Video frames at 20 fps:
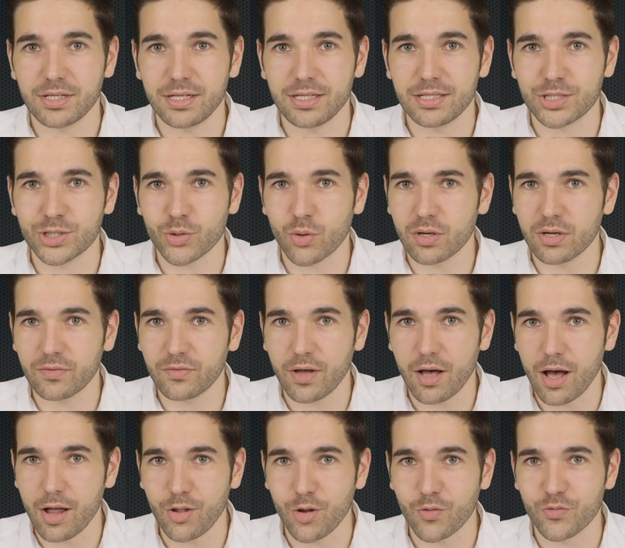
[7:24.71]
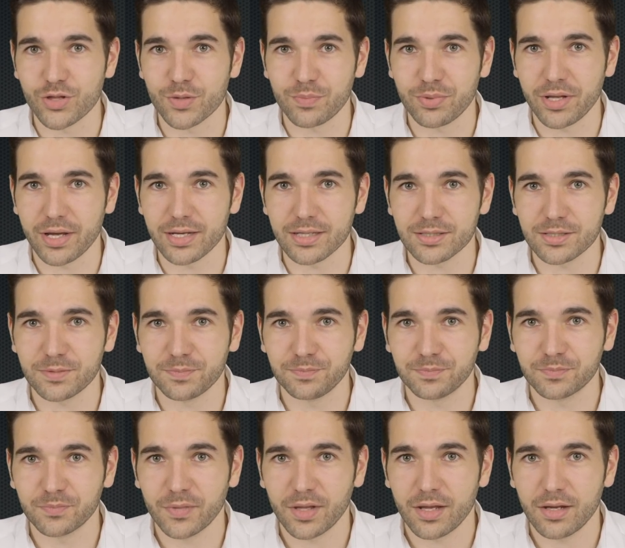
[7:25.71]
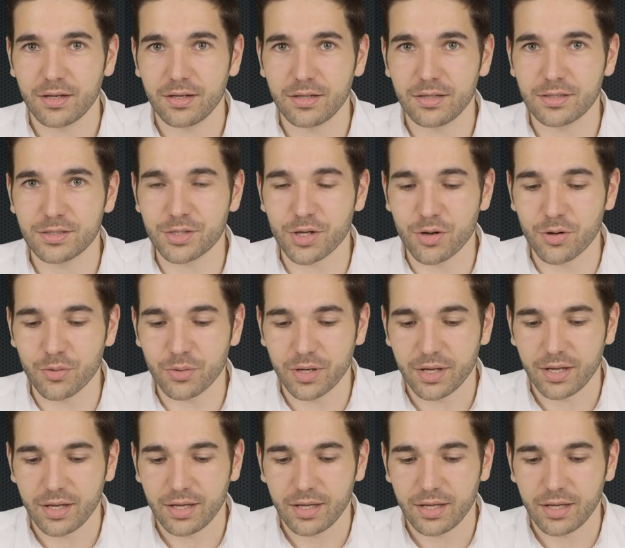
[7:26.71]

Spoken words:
He's sort of all over the place. So